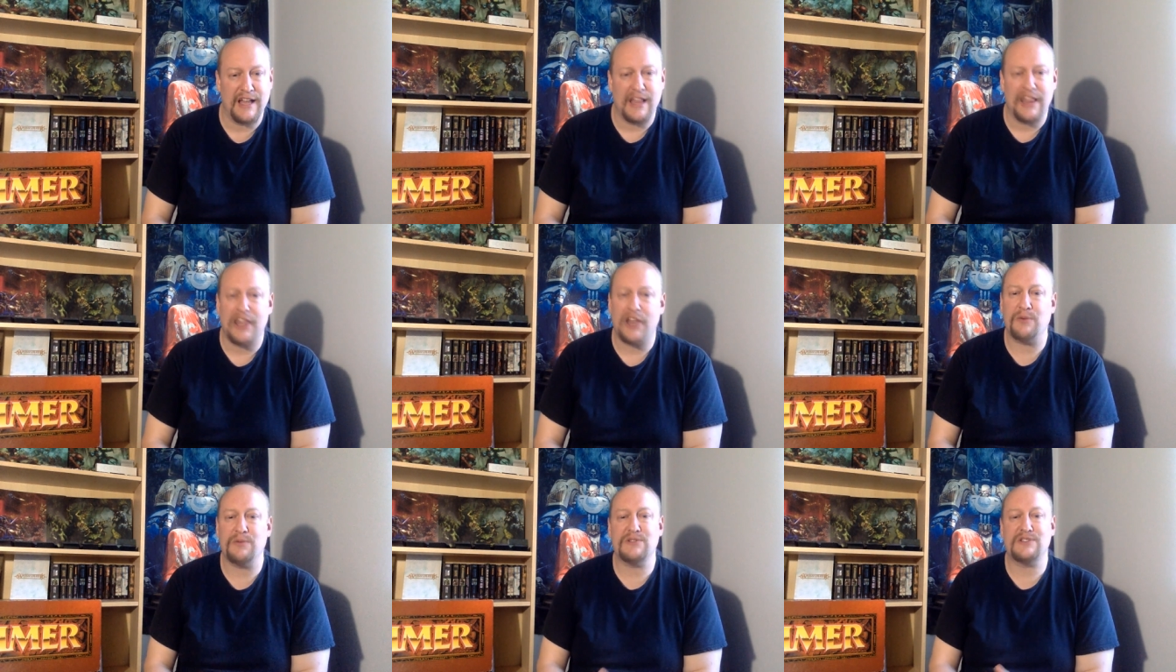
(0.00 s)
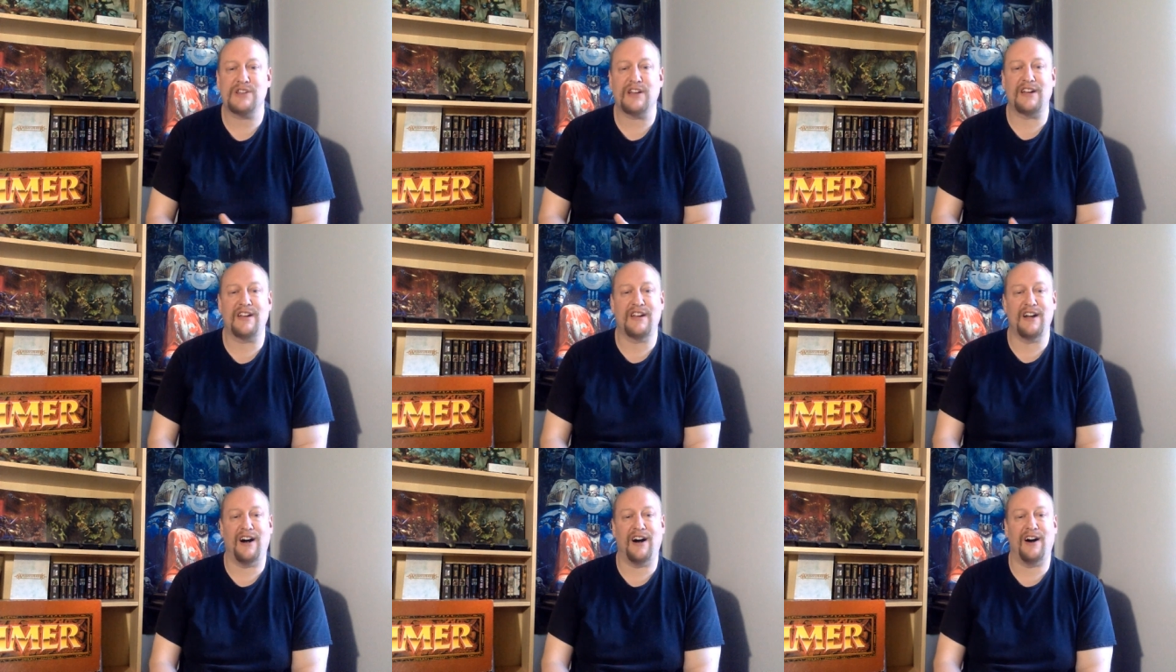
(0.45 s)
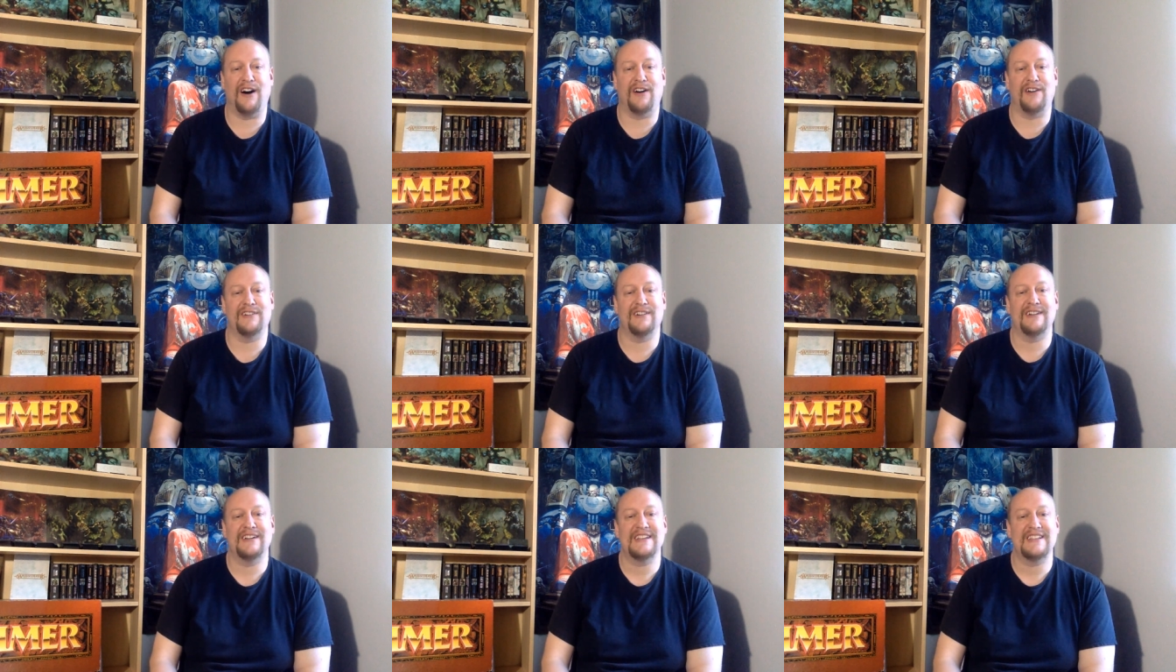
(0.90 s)
There was a
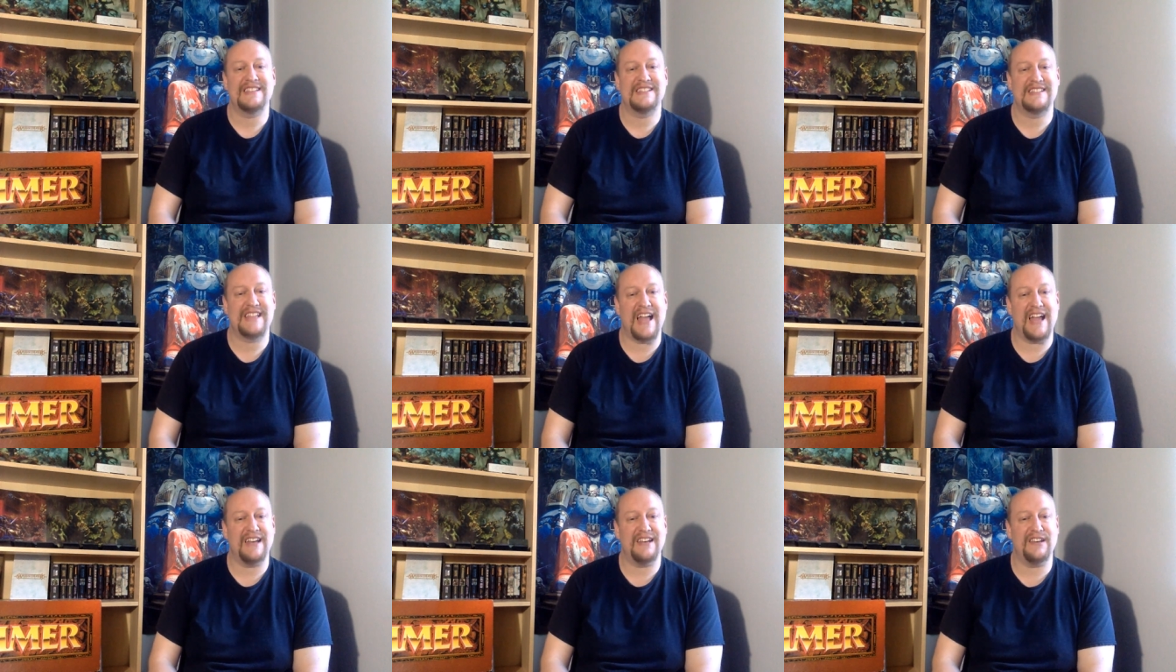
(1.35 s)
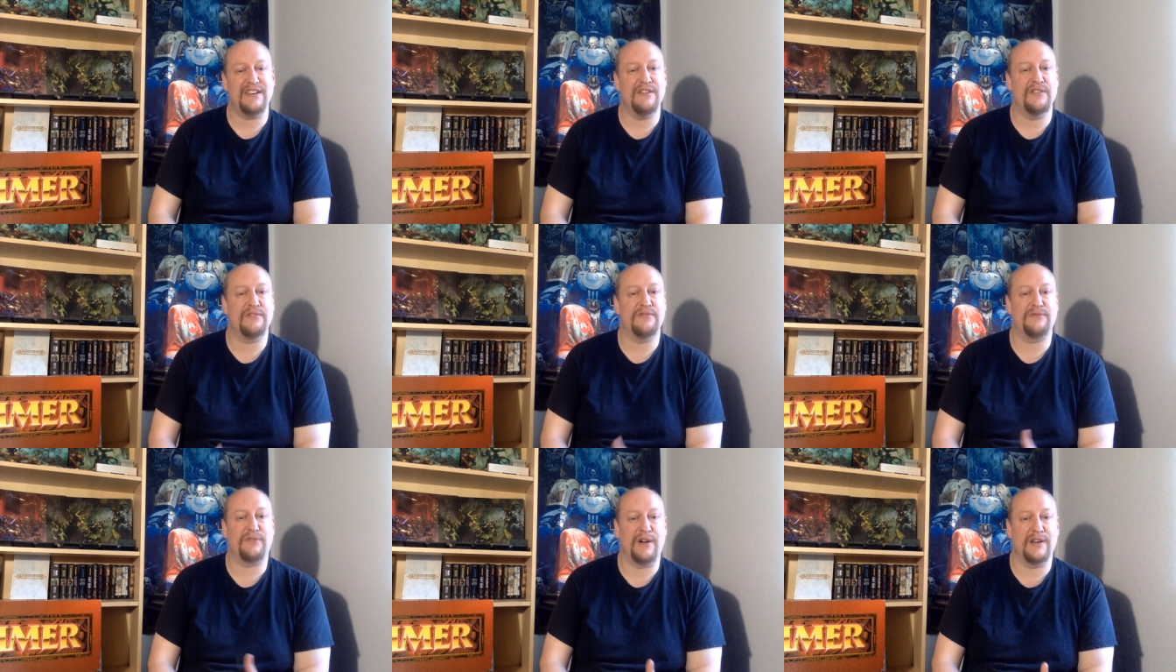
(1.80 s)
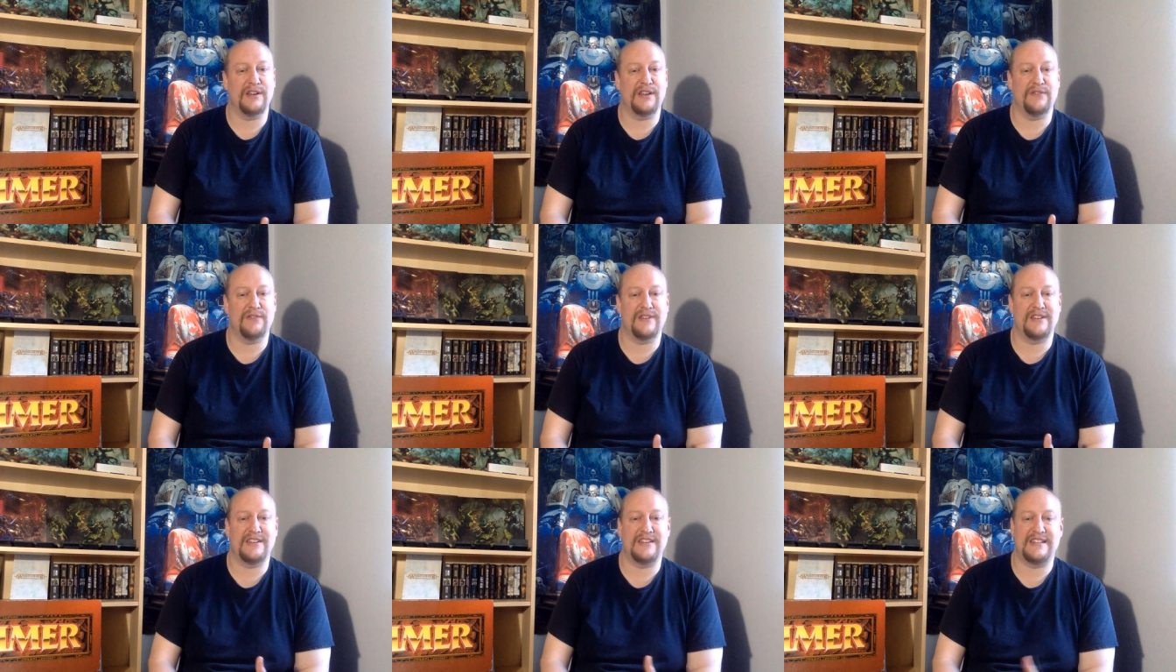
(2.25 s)
Gaul standing in front
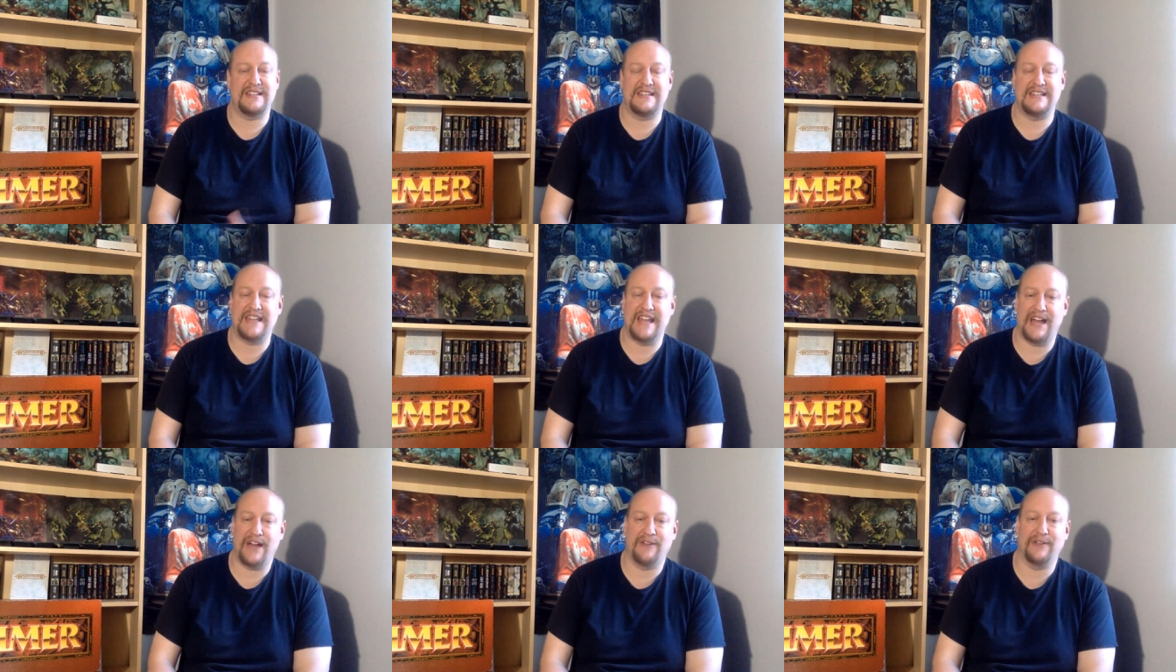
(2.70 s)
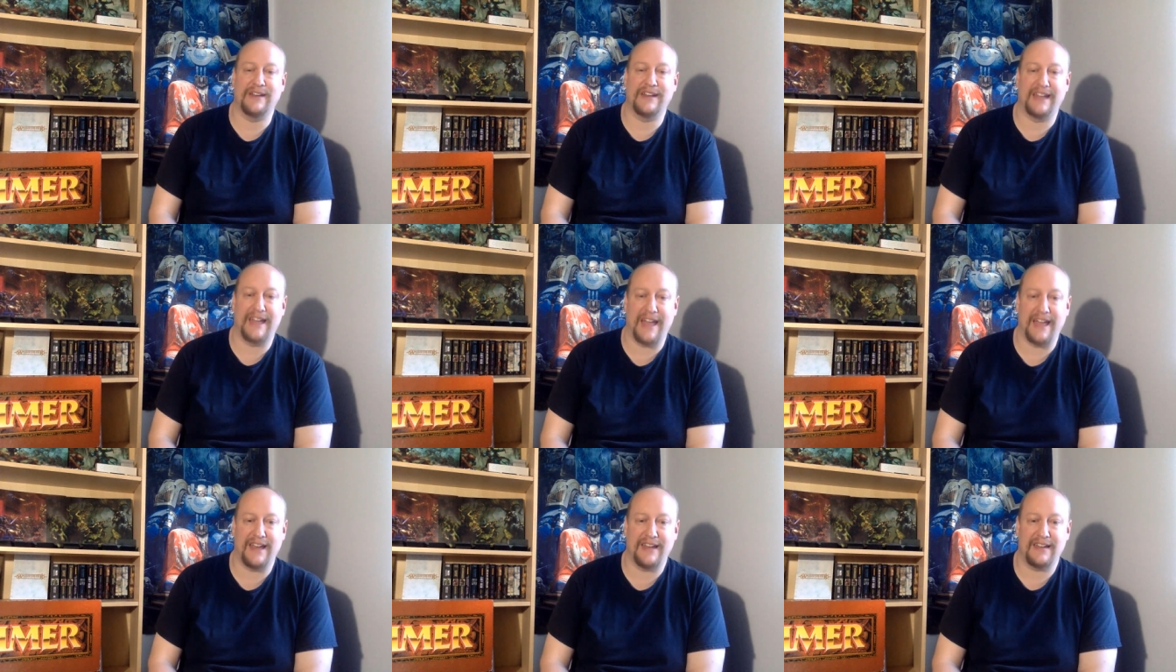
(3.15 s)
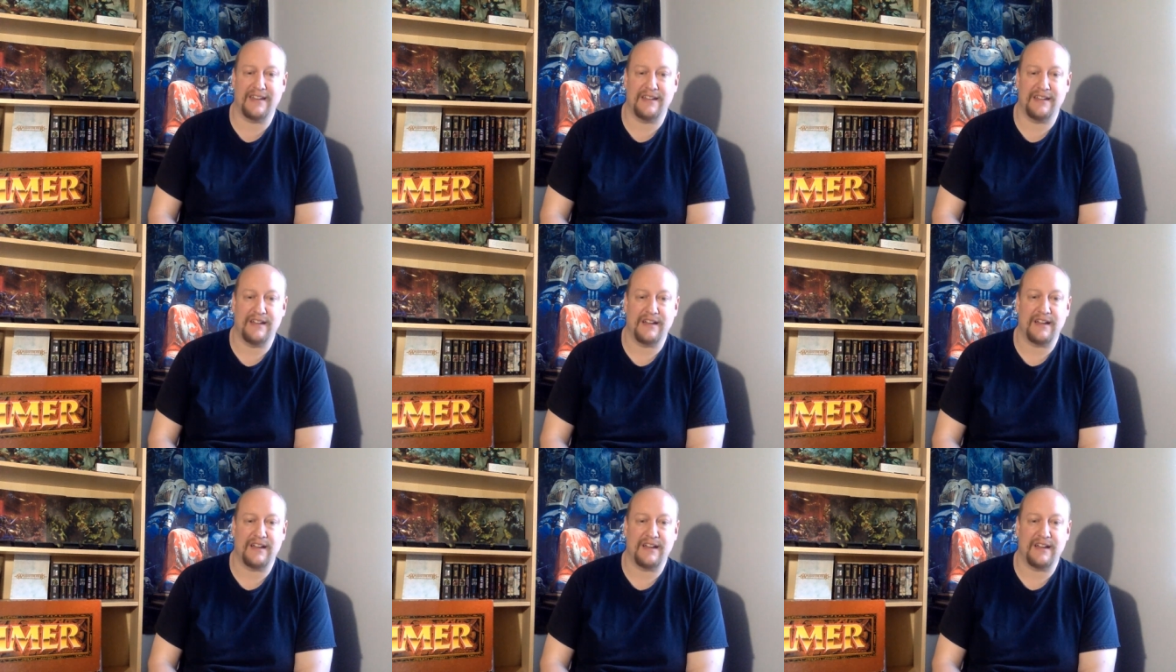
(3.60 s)
of a town gate.